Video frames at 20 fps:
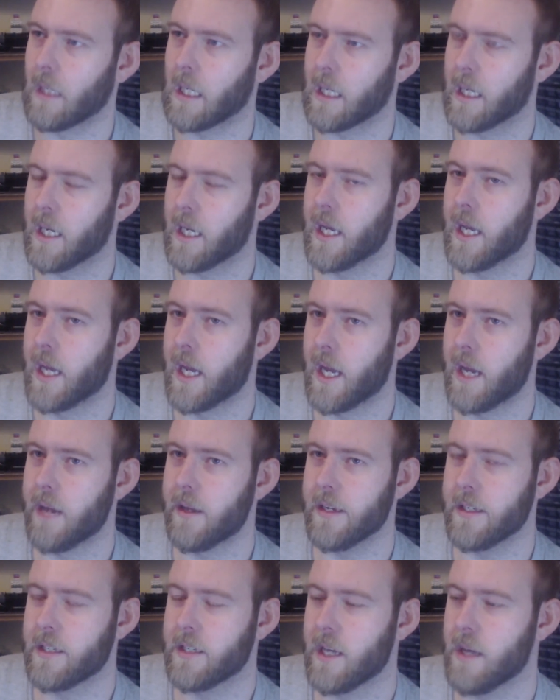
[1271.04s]

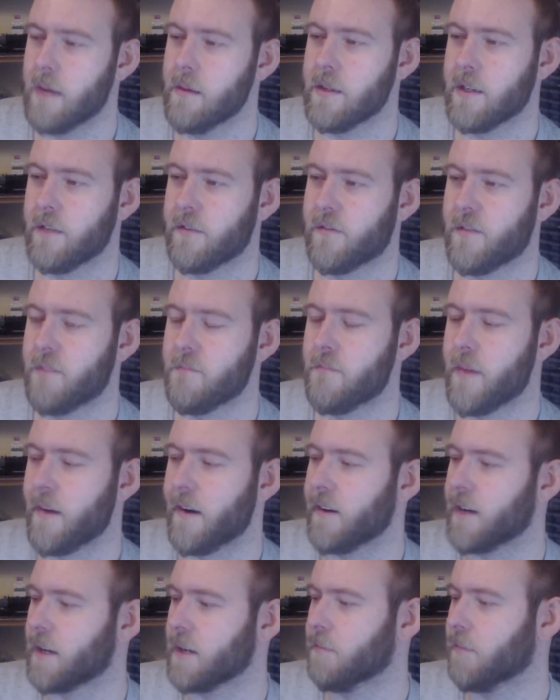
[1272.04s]
In terms of
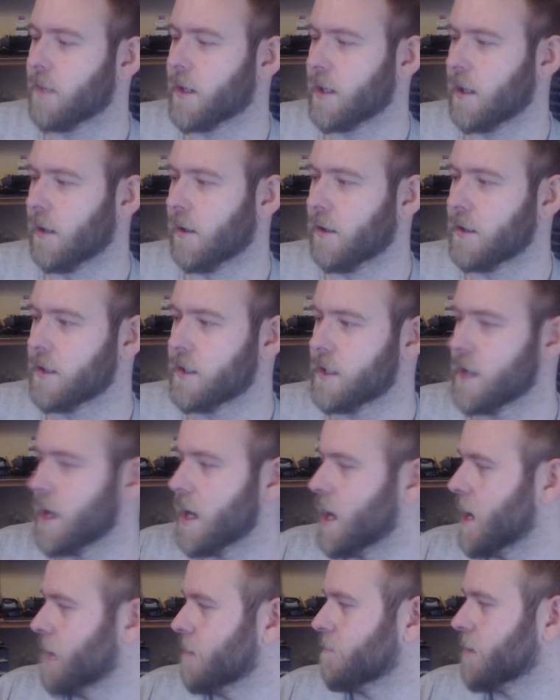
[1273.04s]
American models,
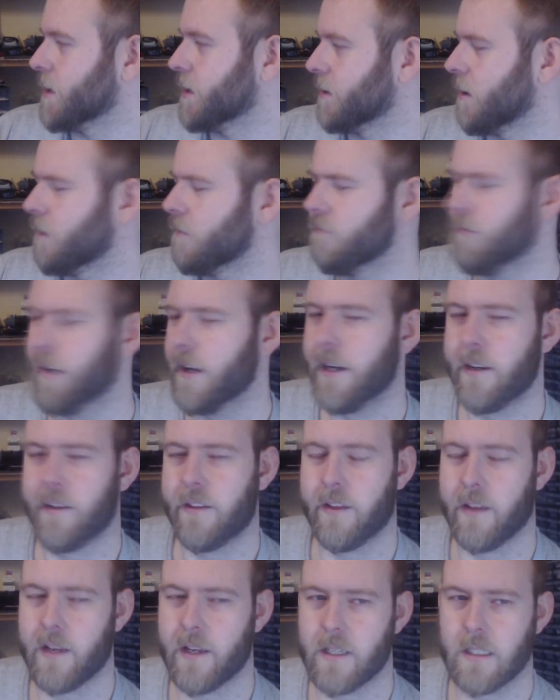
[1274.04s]
I don't really
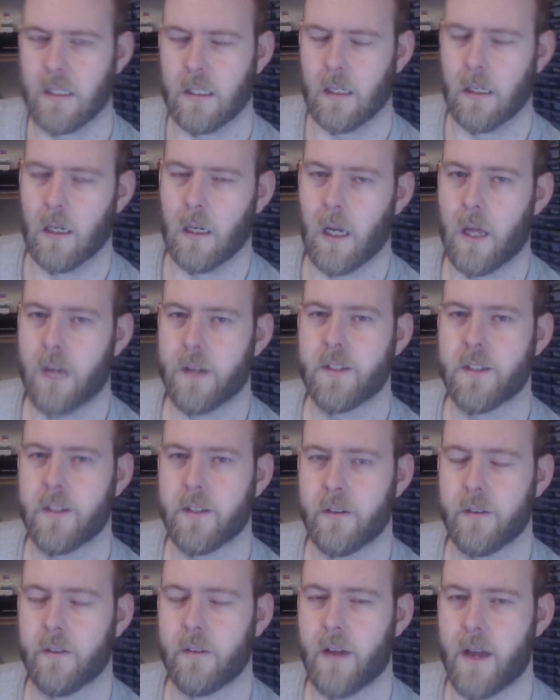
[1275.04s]
think there's a lot
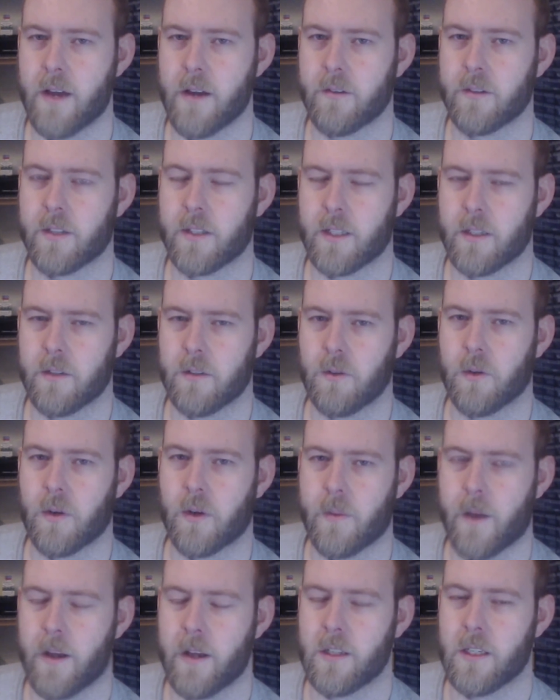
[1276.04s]
else to talk
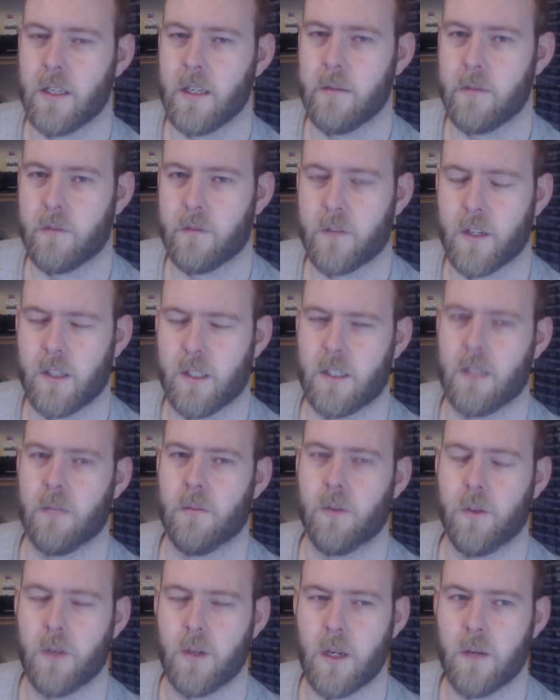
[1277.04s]
about in terms of custom
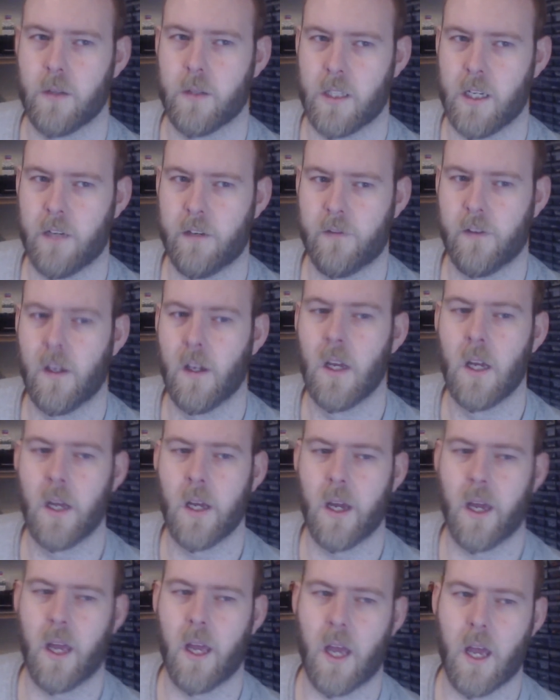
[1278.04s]
or new stuff.
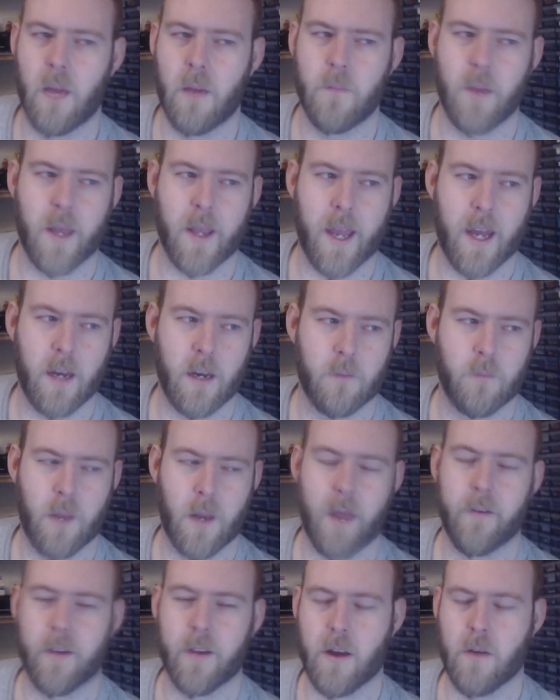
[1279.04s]
Again, I'm
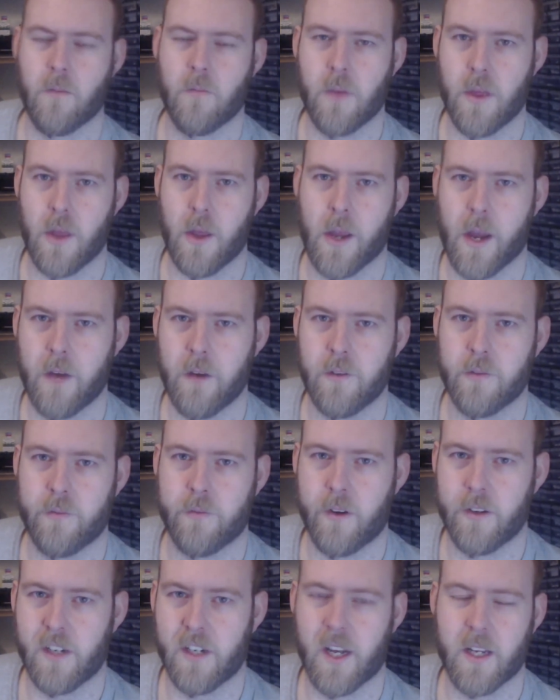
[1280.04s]
plowing on with the coach
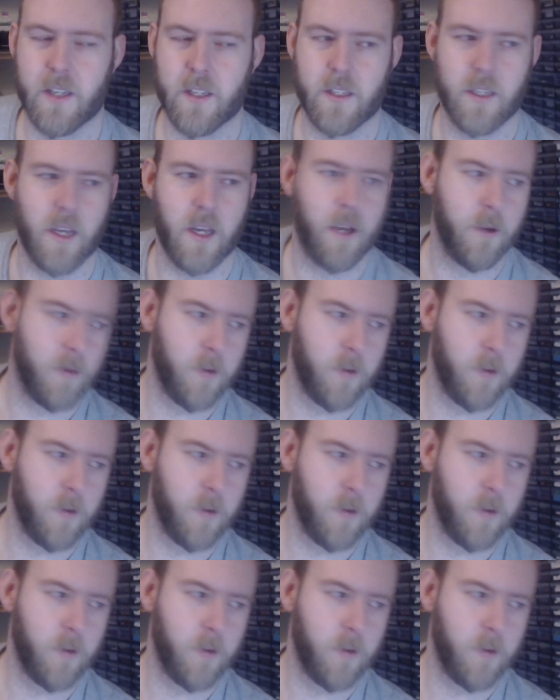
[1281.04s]
project, so